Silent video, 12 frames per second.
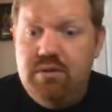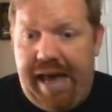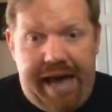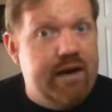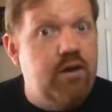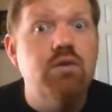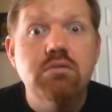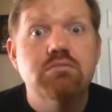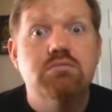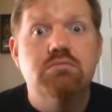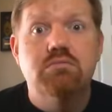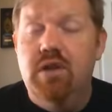cattle
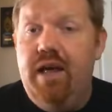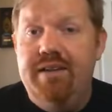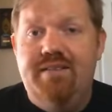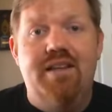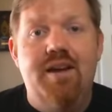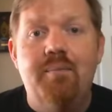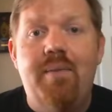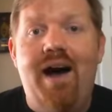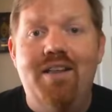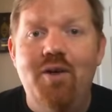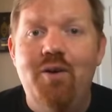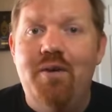less than a
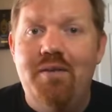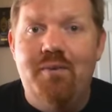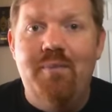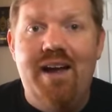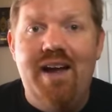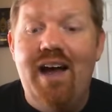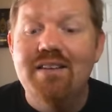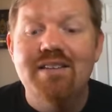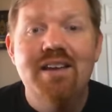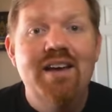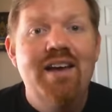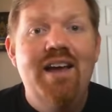mile away from my
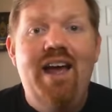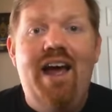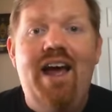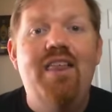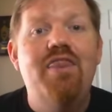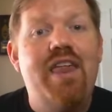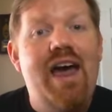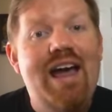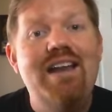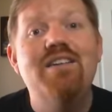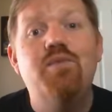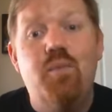house, and
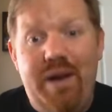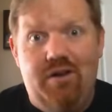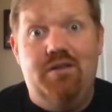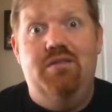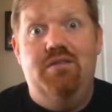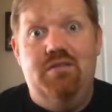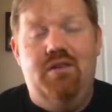that is weird.